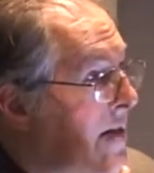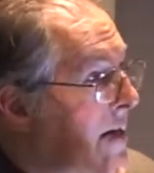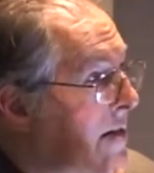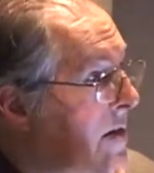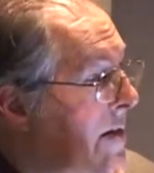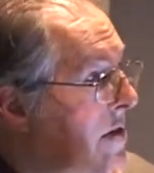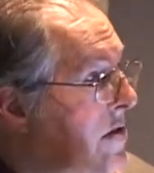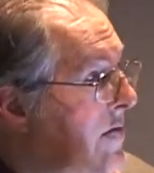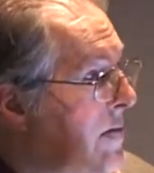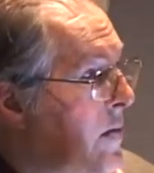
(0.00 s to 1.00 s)
They get their
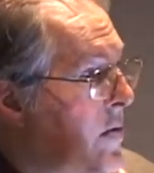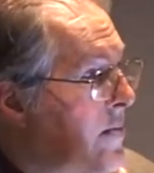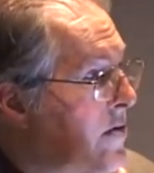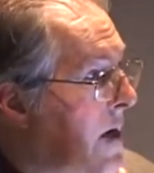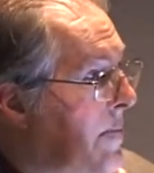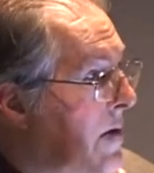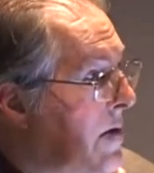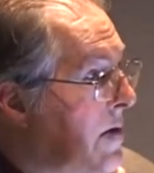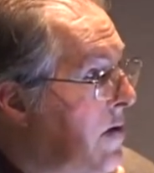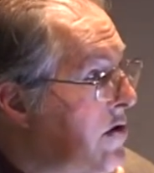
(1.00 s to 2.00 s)
energy from the warm
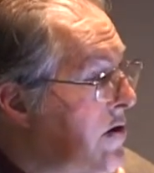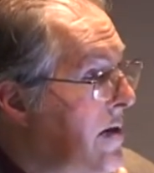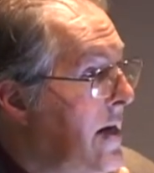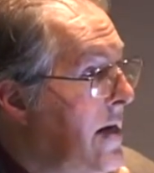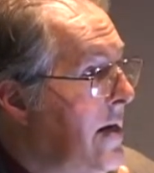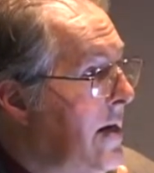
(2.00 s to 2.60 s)
tropical ocean.